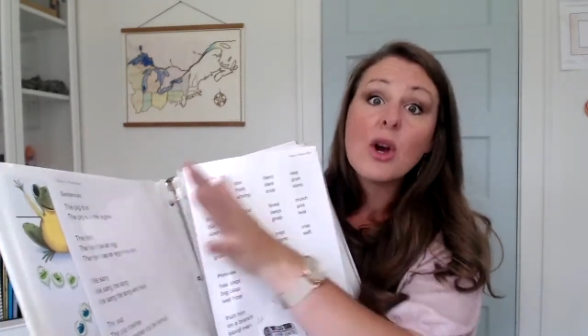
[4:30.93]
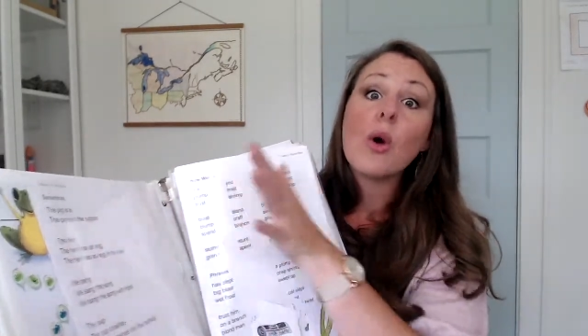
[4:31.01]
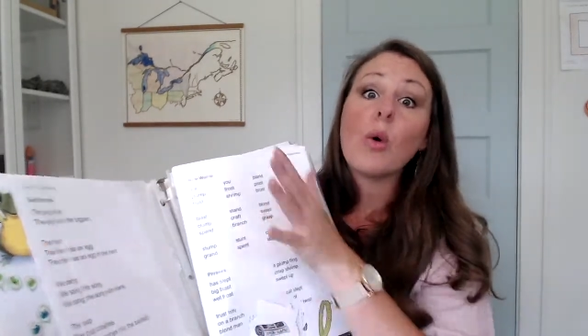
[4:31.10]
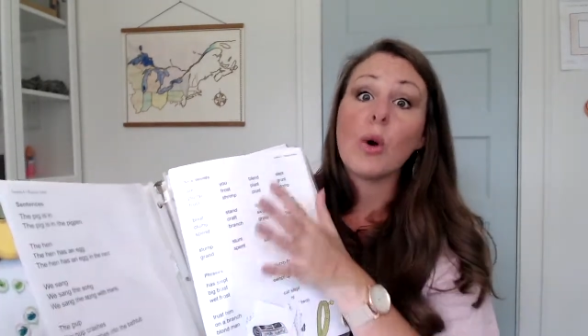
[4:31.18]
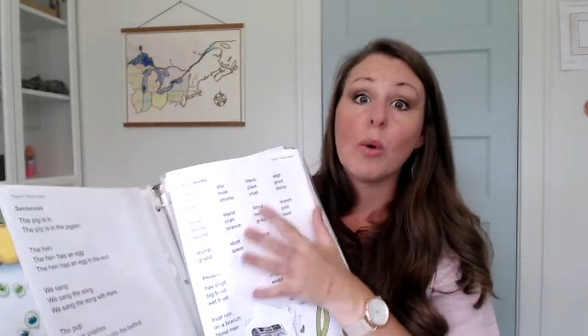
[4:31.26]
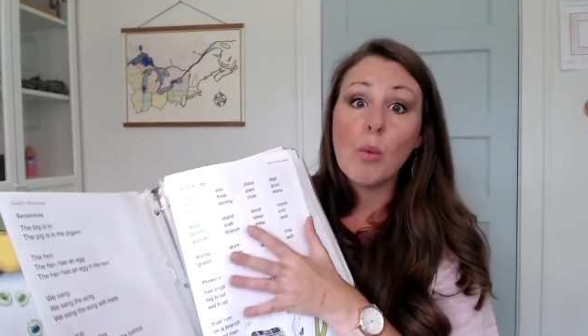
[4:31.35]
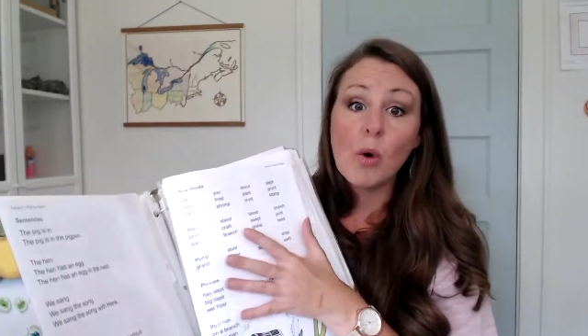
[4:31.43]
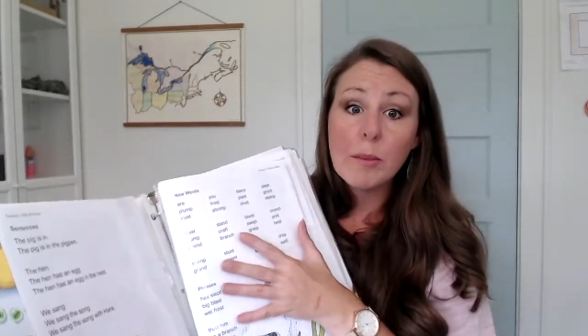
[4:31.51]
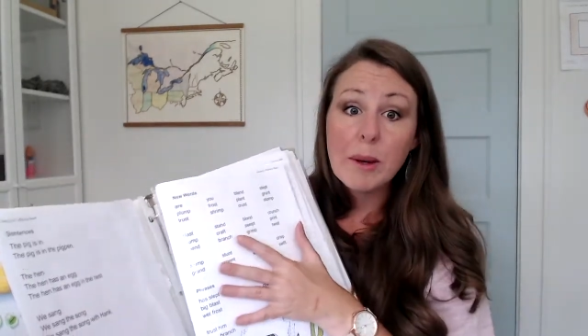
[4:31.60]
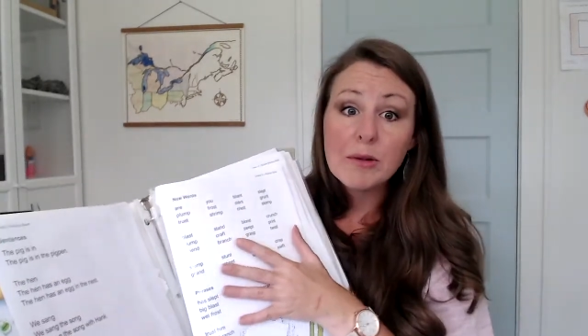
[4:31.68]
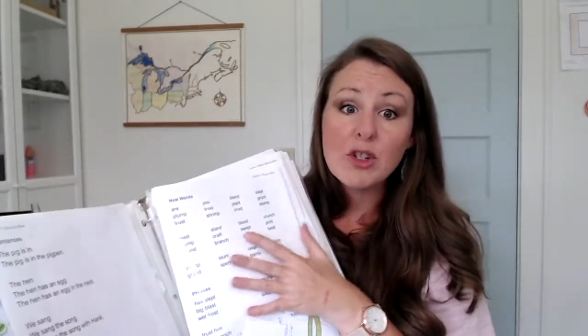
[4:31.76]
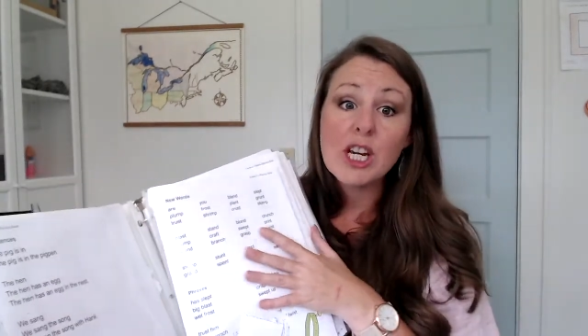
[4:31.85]
or a
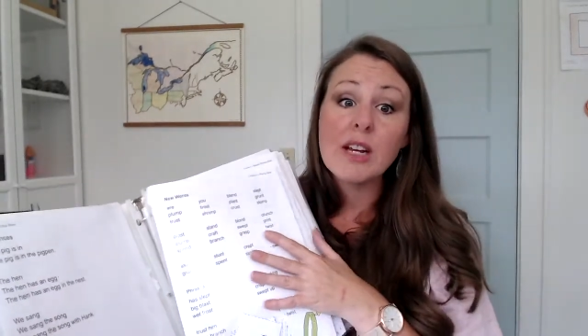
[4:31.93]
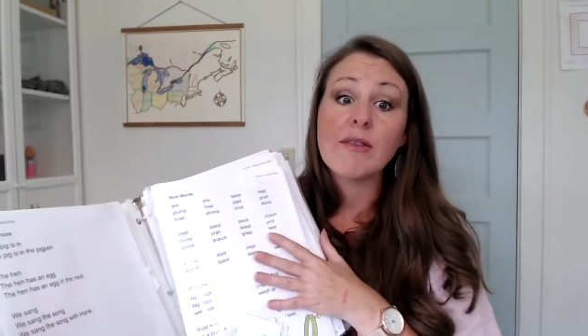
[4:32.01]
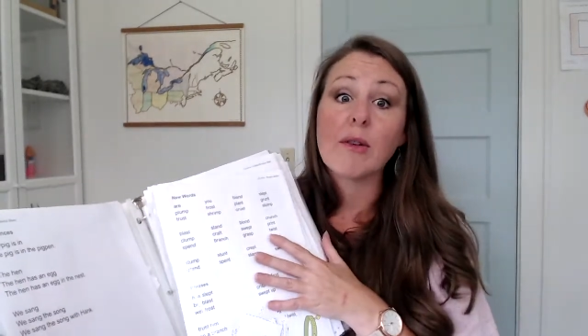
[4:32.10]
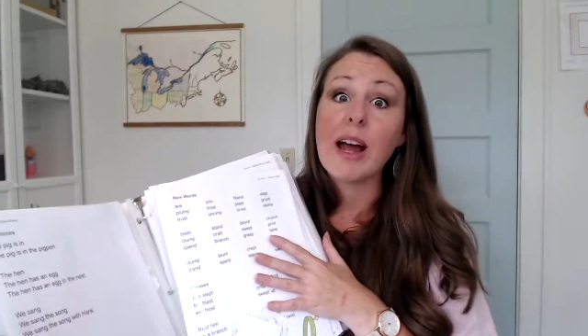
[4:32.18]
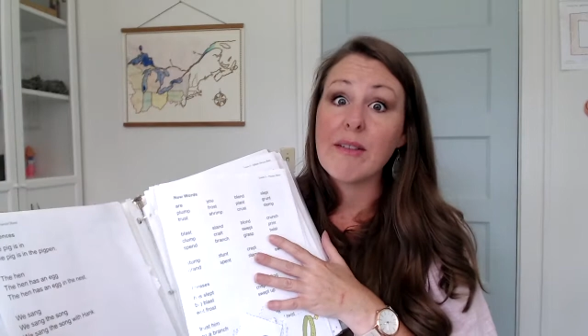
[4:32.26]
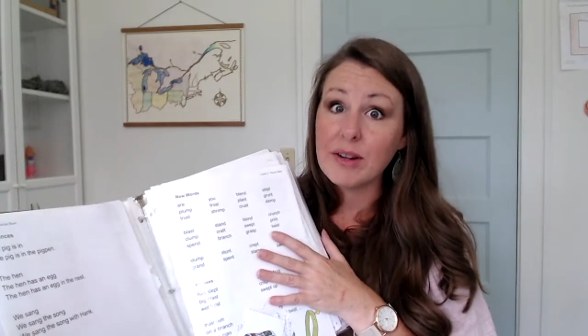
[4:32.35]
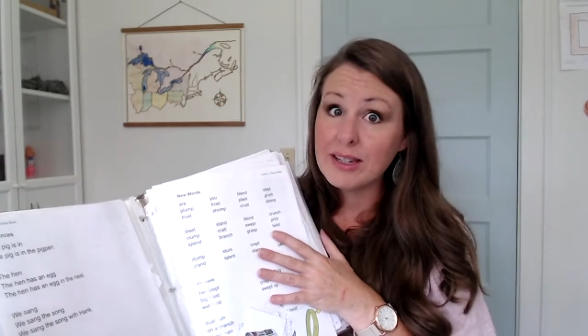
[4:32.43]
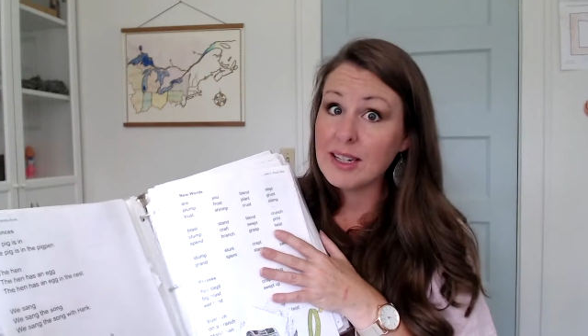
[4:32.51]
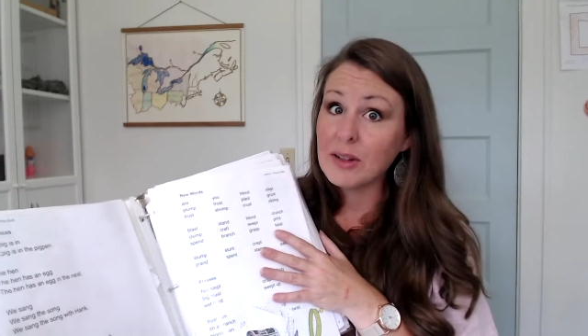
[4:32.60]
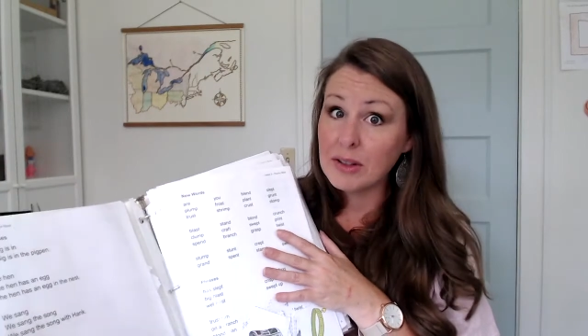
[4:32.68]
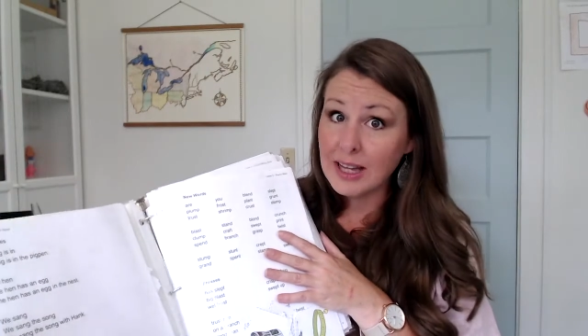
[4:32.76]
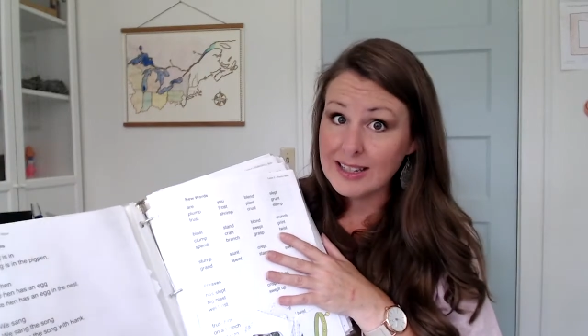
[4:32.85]
warm-up sheet for every
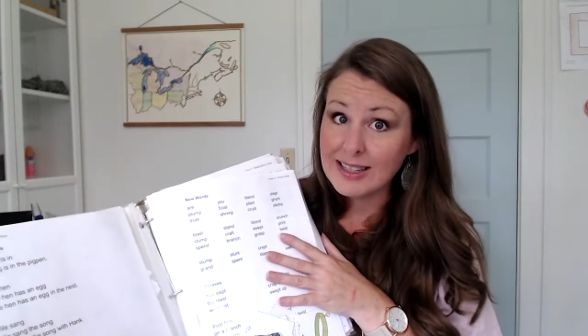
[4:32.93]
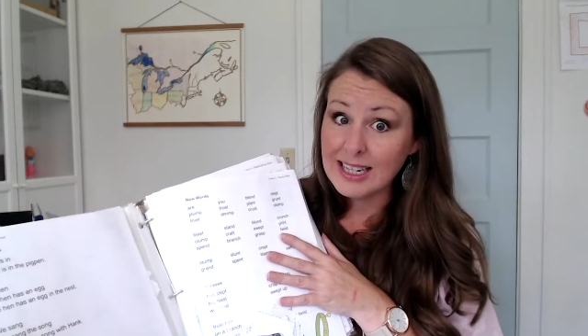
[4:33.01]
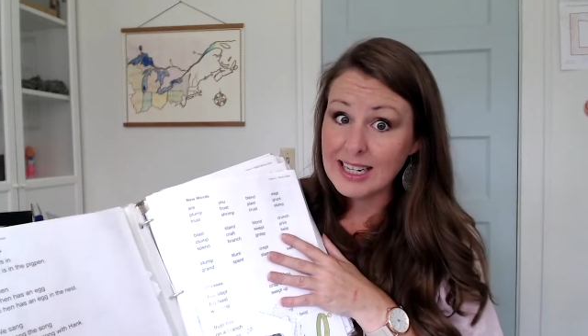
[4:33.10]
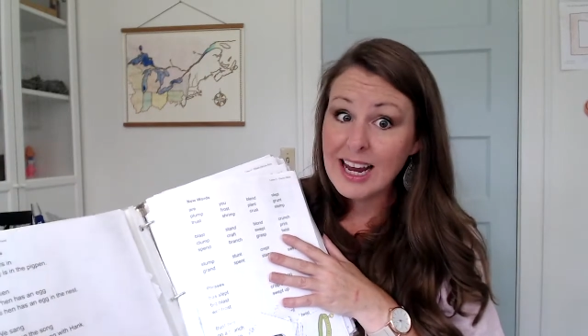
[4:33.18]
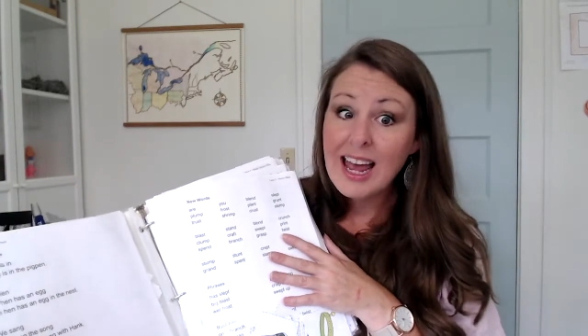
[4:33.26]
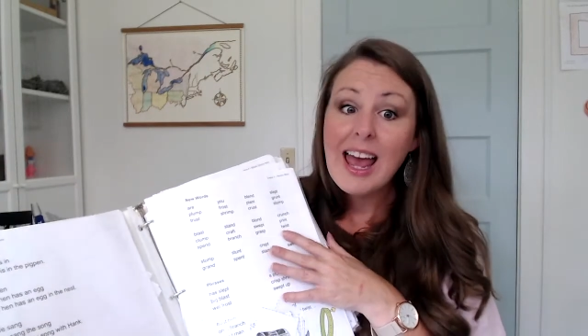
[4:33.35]
single lesson.